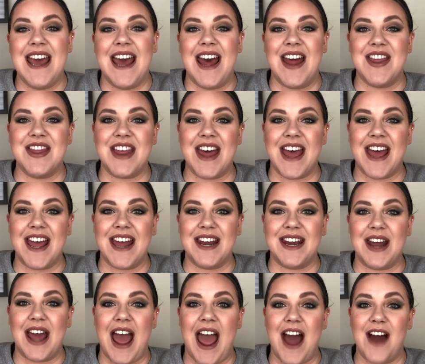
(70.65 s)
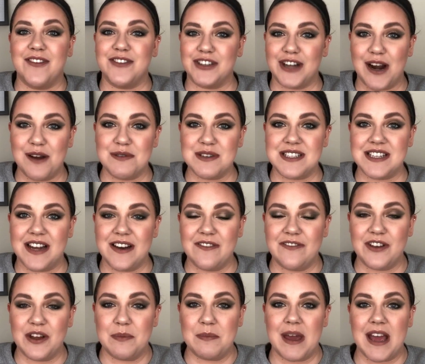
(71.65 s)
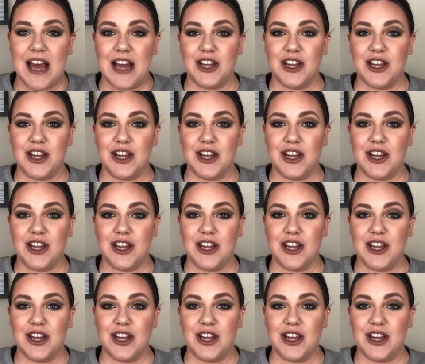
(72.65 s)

And then after I was done filming,